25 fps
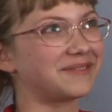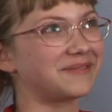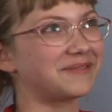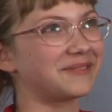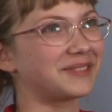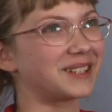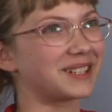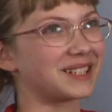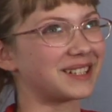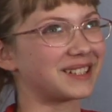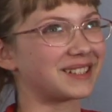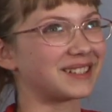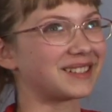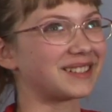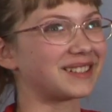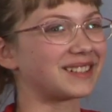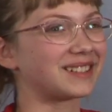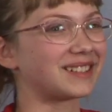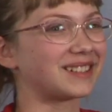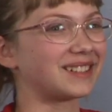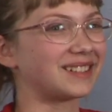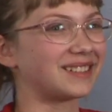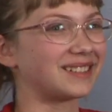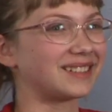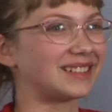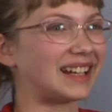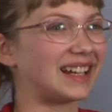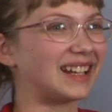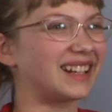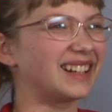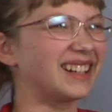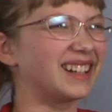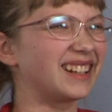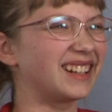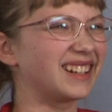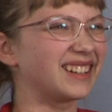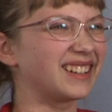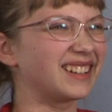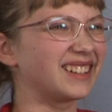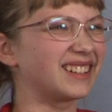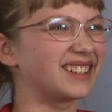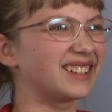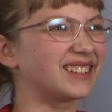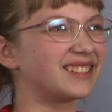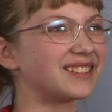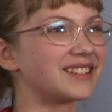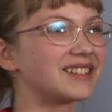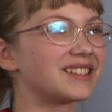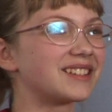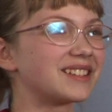was I needed a uh,
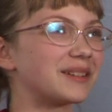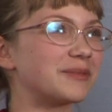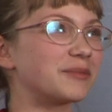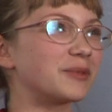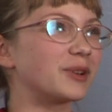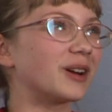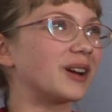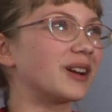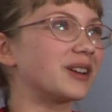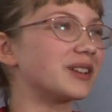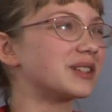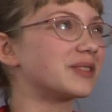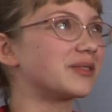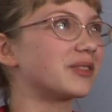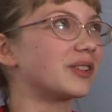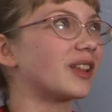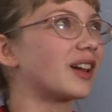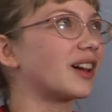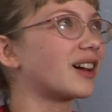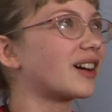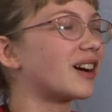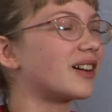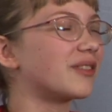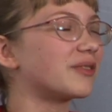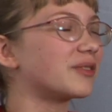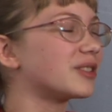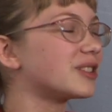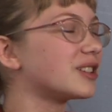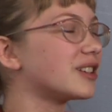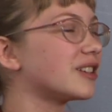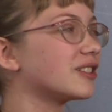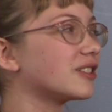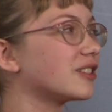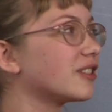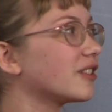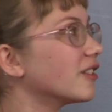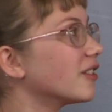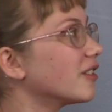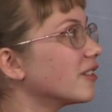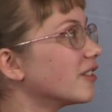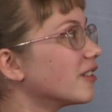somewhere else for that conversation.